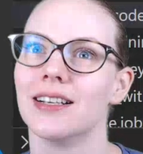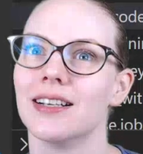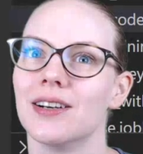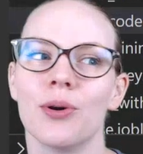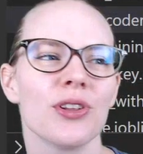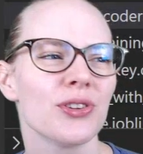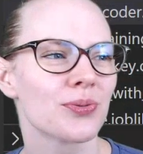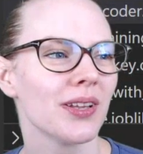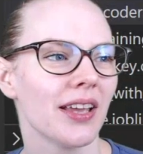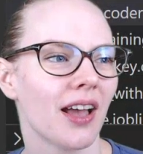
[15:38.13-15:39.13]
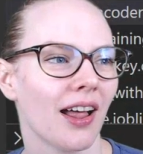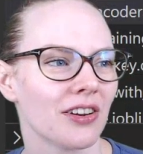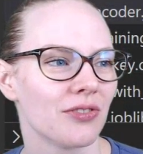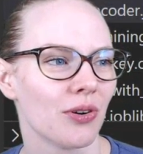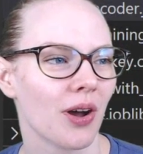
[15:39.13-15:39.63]
What are those really
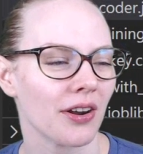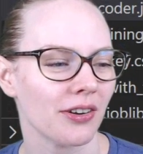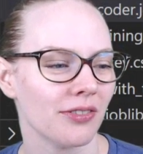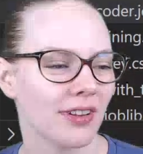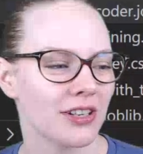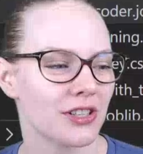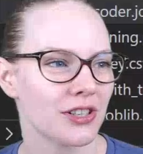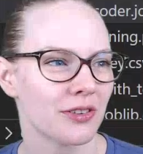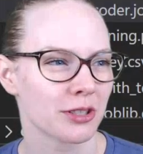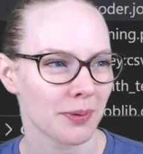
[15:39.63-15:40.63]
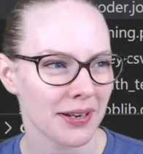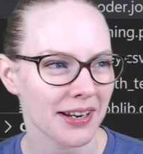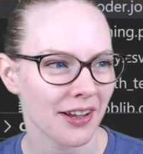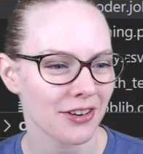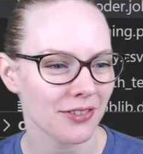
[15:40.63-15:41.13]
colorful cuttlefish? Resplendent
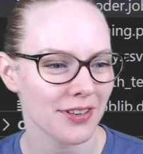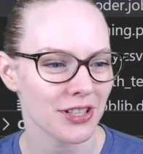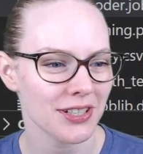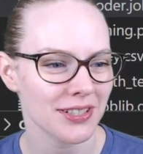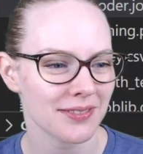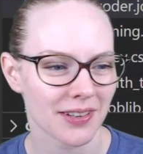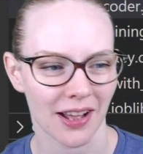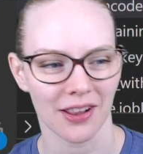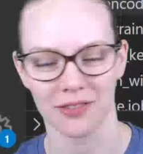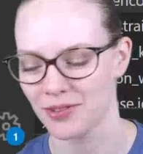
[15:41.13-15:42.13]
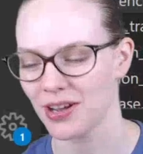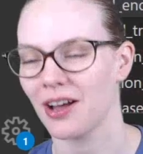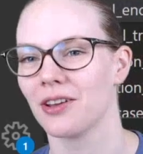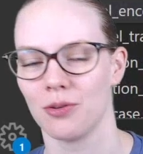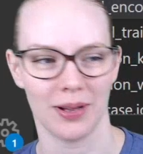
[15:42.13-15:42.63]
cuttlefishes? The
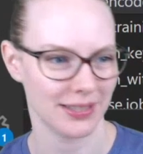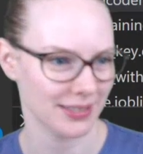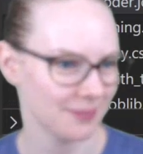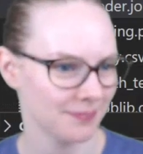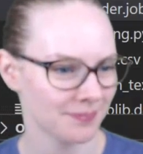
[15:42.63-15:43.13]
colorful ones.